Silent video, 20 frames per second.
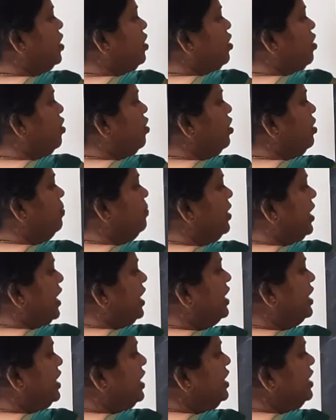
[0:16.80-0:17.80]
whole
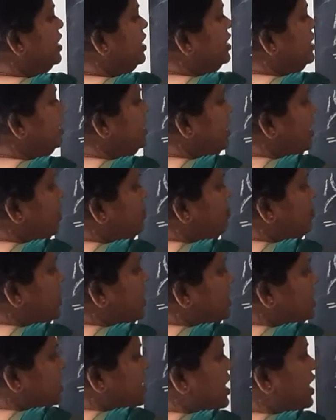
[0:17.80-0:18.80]
bracket 3
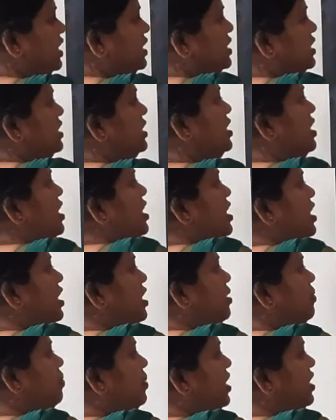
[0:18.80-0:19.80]
plus x.
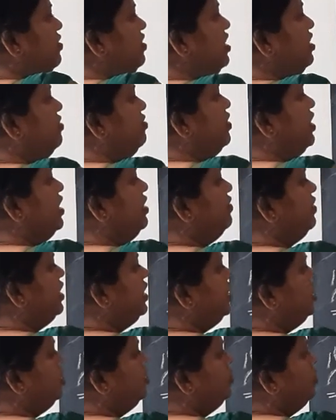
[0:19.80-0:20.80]
In between 5
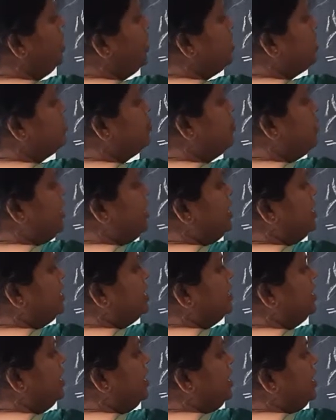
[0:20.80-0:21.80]
and 2x minus
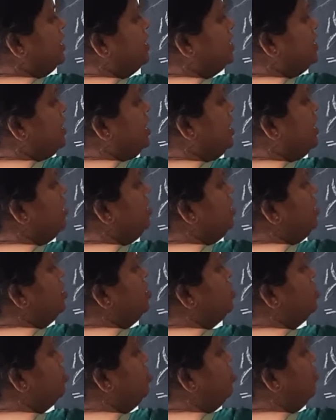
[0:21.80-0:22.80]
sign is there.
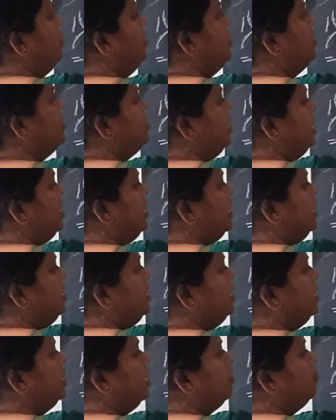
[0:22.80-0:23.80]
So
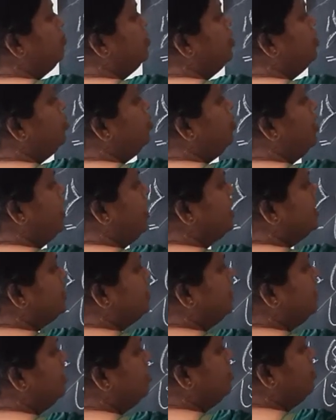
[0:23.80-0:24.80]
second term 2x
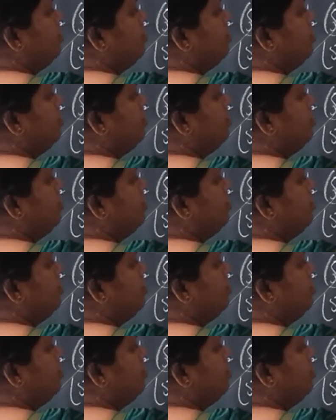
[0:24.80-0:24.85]
into